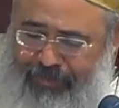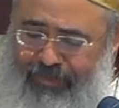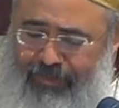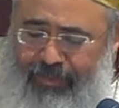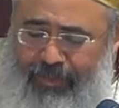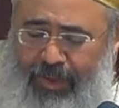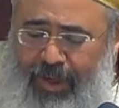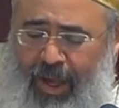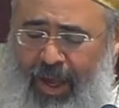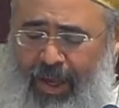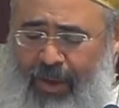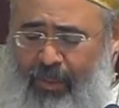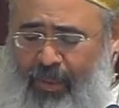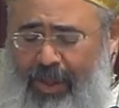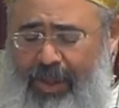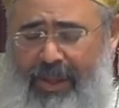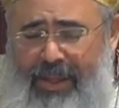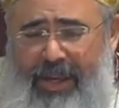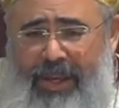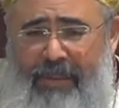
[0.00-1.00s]
and
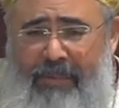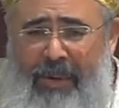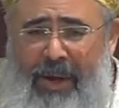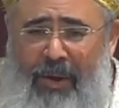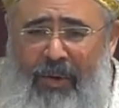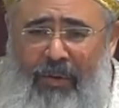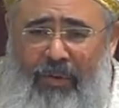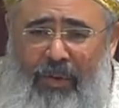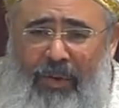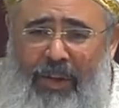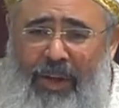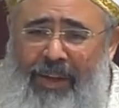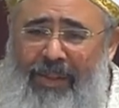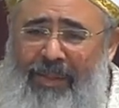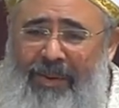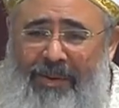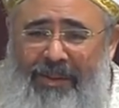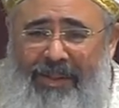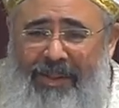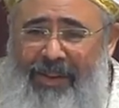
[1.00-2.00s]
wealthy and powerful, and
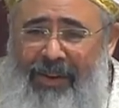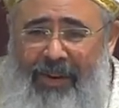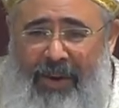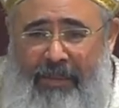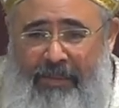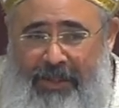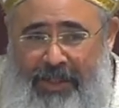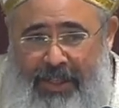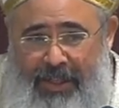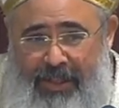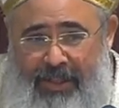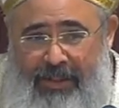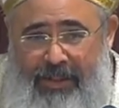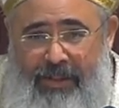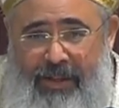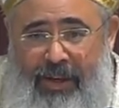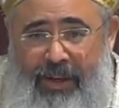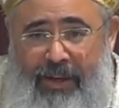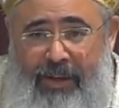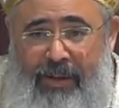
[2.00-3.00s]
there's, they're empty
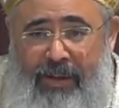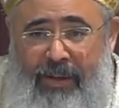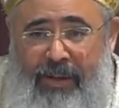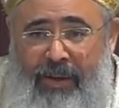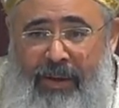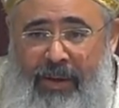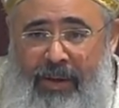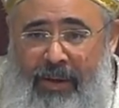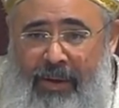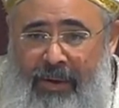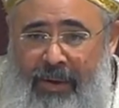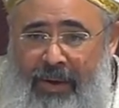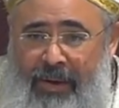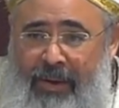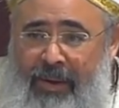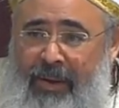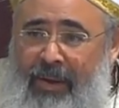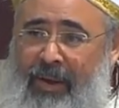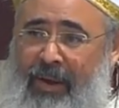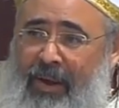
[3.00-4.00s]
inside, right?
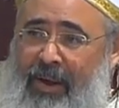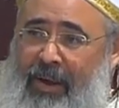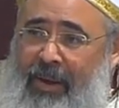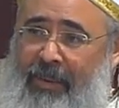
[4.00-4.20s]
Um,